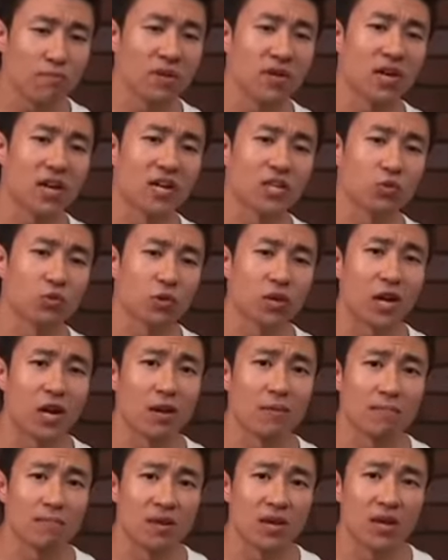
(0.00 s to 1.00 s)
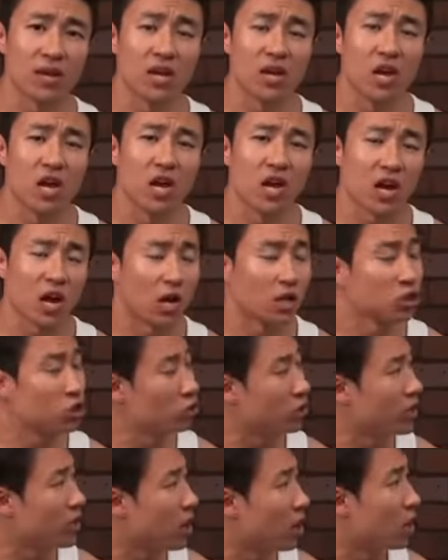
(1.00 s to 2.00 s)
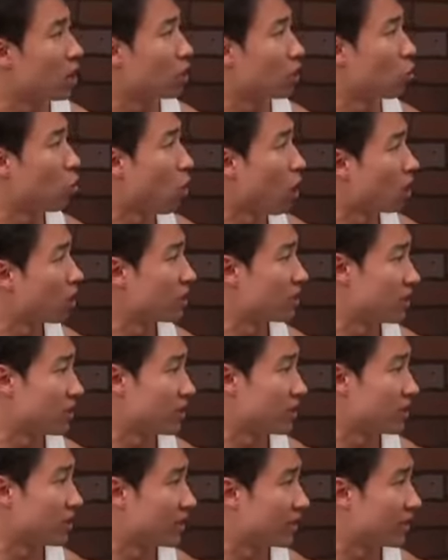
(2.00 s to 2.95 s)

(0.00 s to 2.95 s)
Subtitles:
because we're going to be concentrating on quality